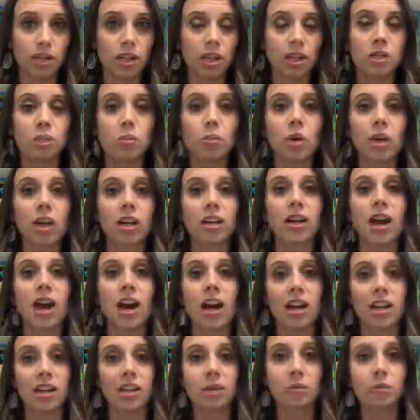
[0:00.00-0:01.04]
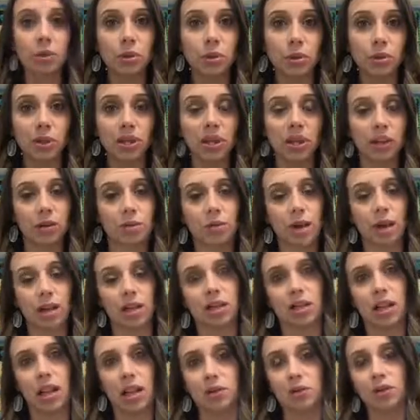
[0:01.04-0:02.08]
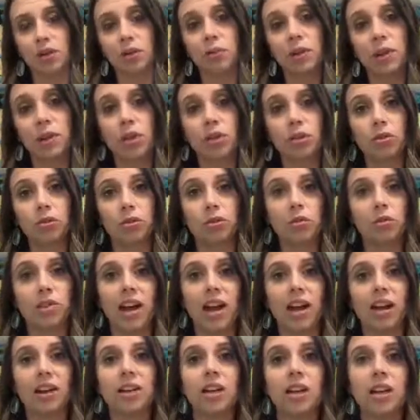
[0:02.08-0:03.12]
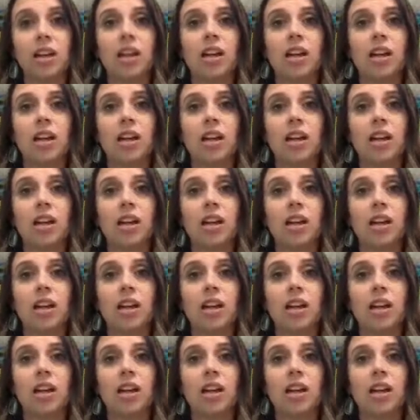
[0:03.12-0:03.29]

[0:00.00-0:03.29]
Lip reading: is what I employ in my classroom, and through that,